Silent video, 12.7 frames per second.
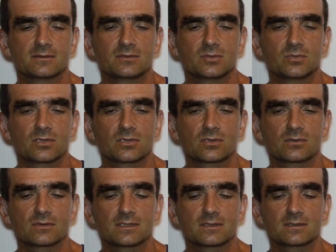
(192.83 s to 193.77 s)

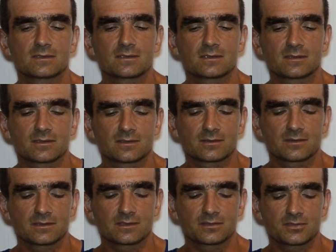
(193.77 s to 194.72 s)
tomorrow. And
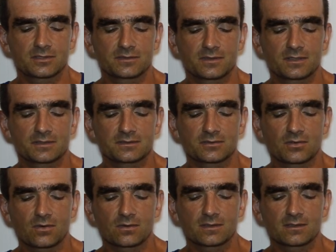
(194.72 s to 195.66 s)
yeah, she is very
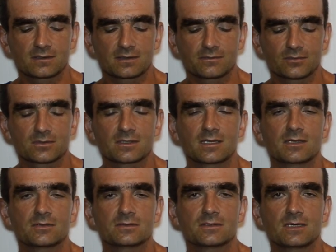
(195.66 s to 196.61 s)
strong inwardly,
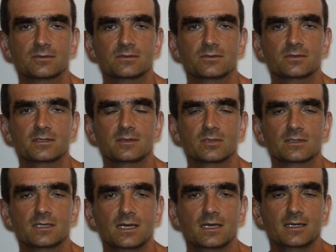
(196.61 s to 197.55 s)
also outwardly. But
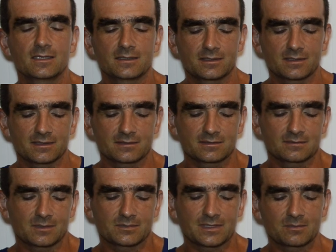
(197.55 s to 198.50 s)
yeah,
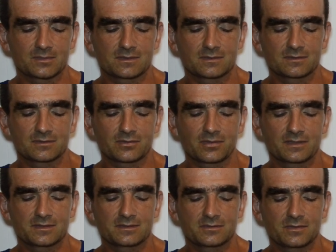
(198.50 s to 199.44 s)
sometimes it
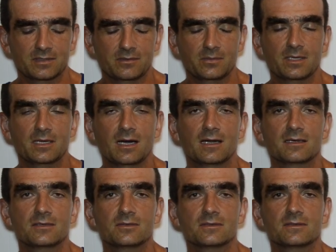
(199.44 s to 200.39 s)
raises really, really
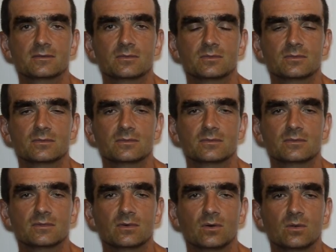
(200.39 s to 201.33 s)
hard and
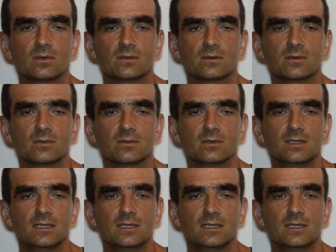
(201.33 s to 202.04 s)
all